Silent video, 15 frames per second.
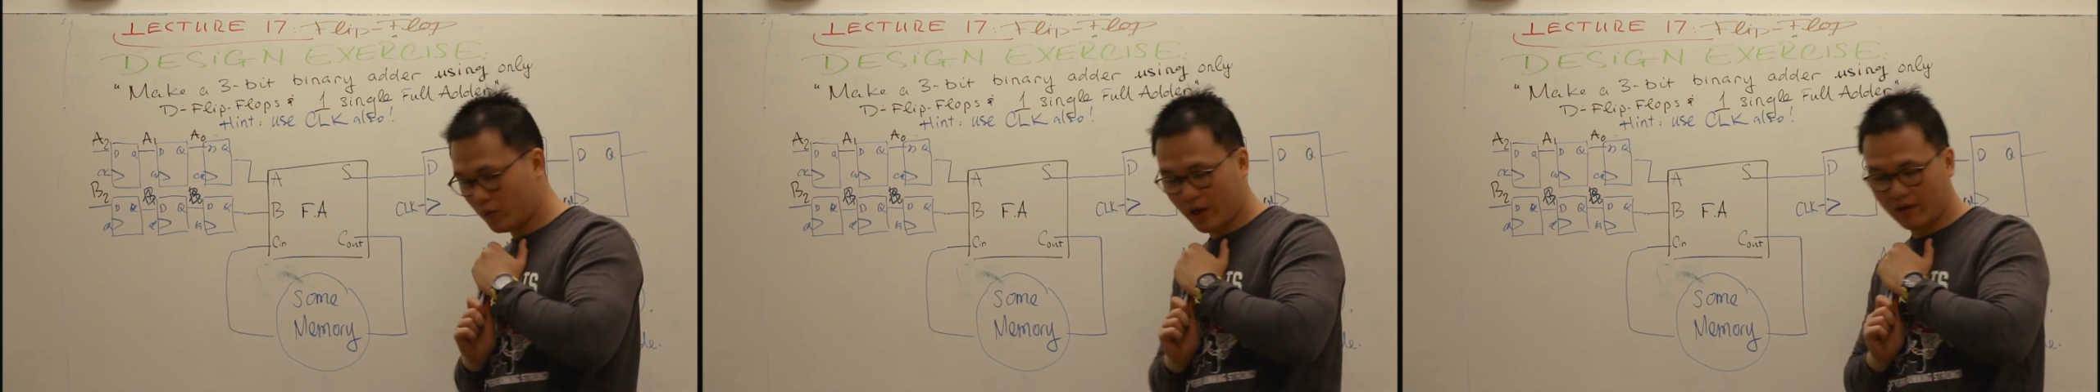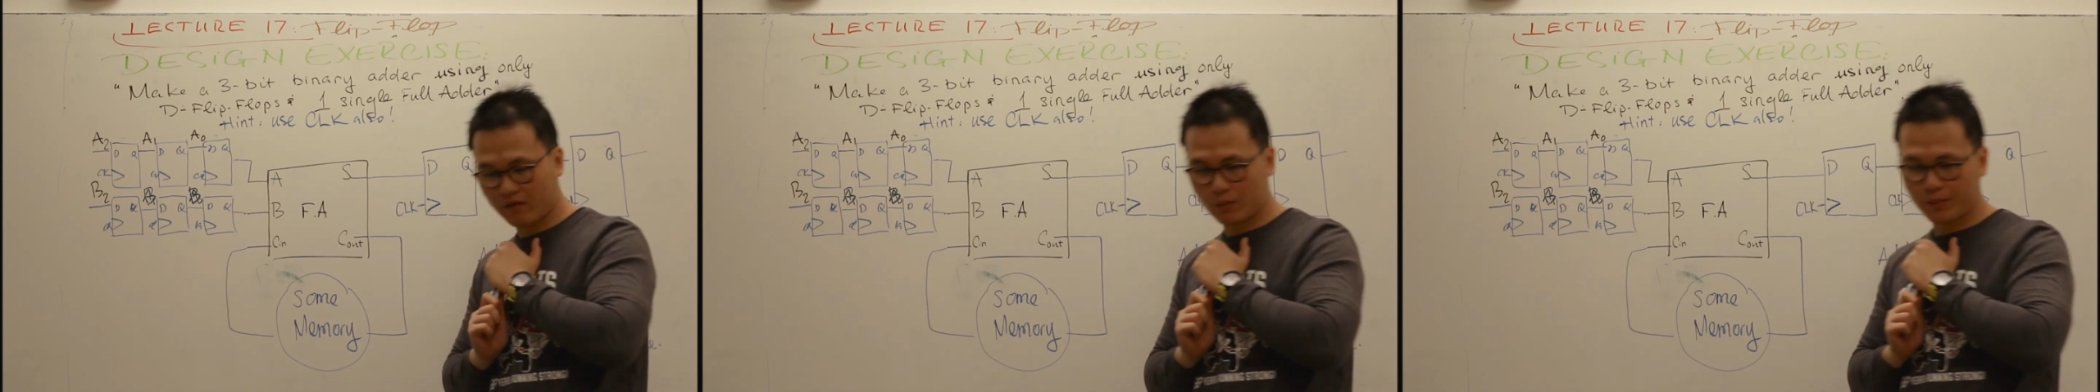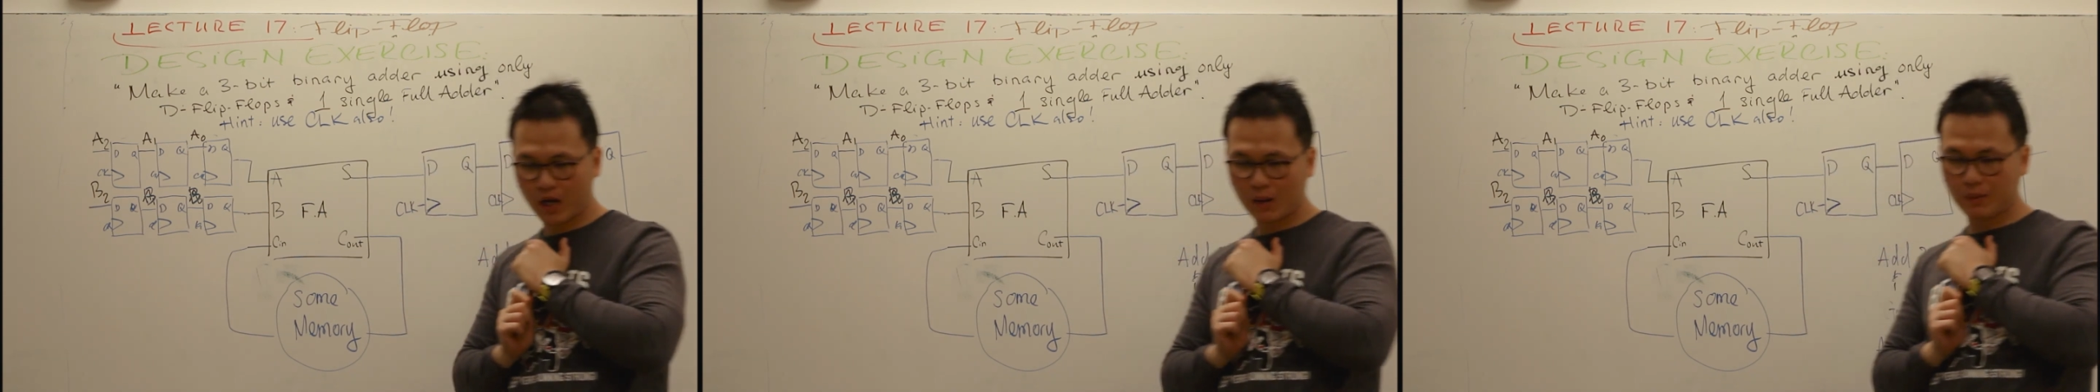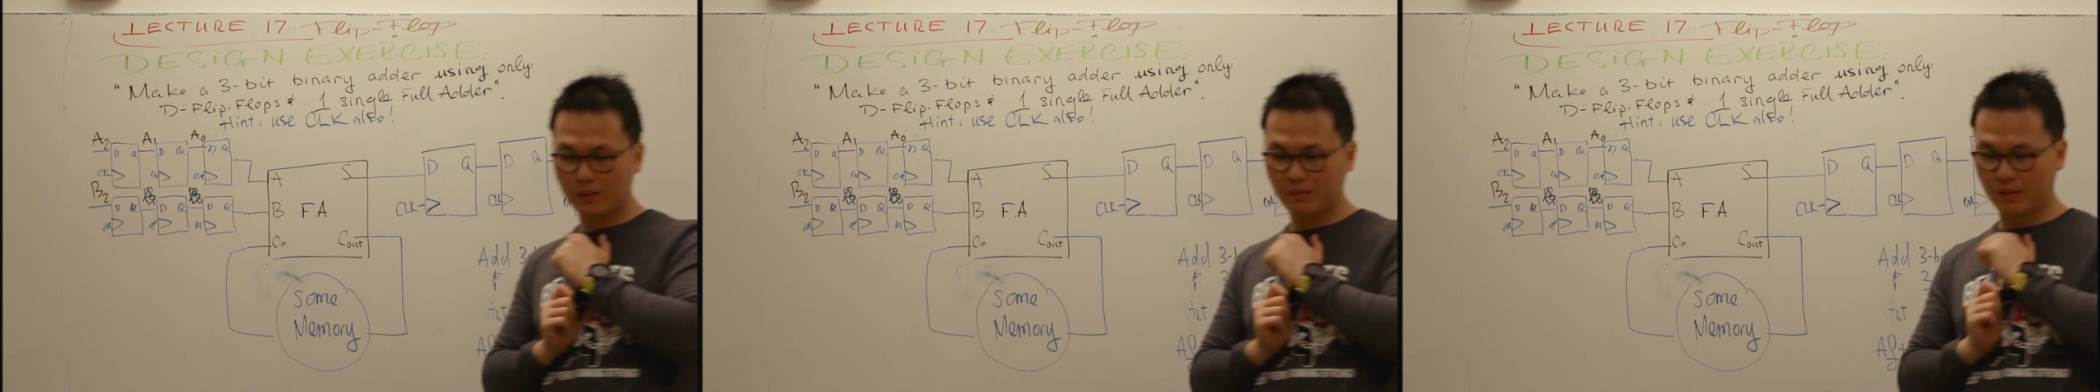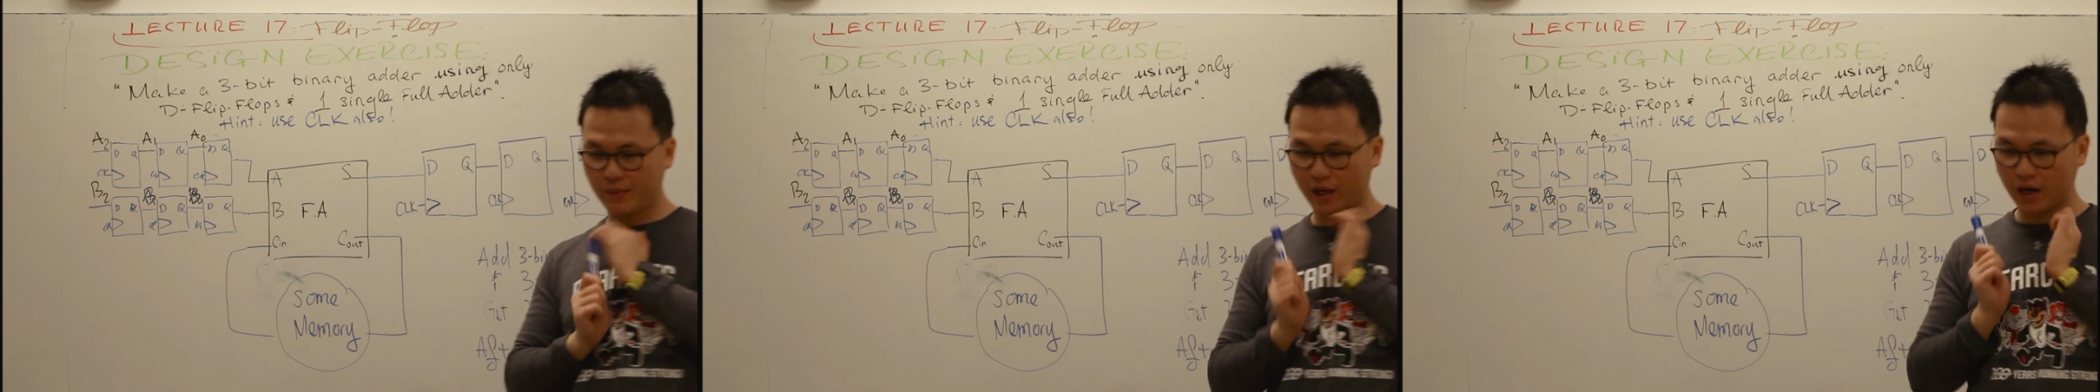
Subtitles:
we have a problem of